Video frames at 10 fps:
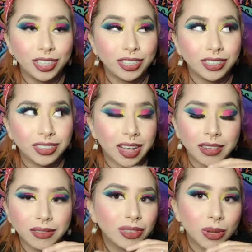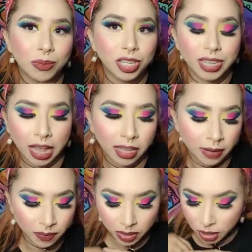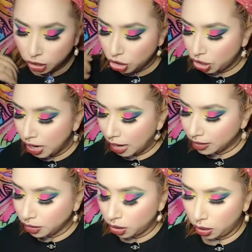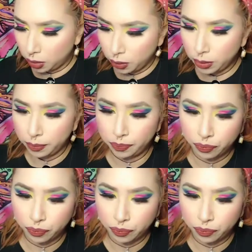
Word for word: She's just got so much talent. She has a code.